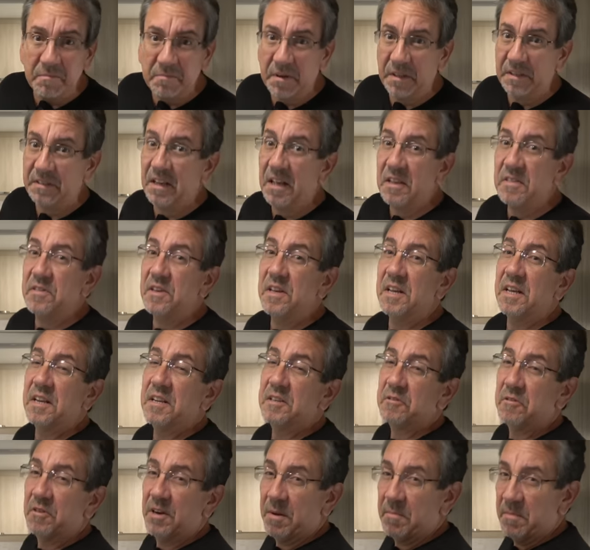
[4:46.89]
but I think it
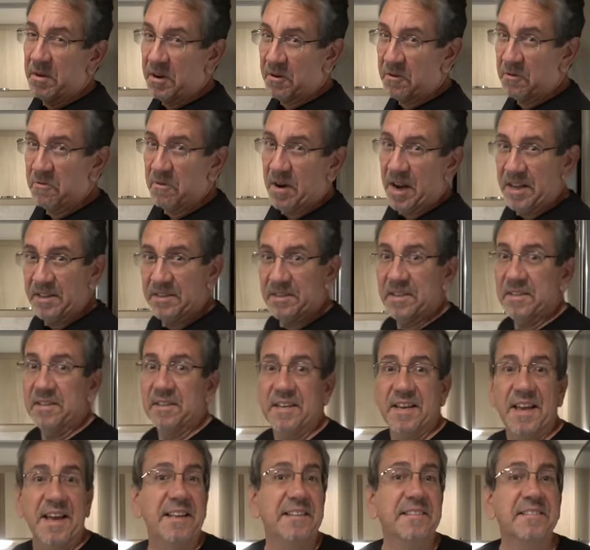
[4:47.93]
is gonna be great in
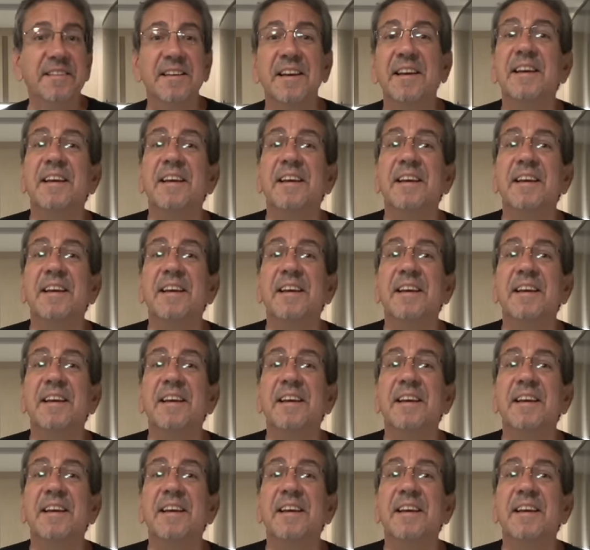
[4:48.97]
the end.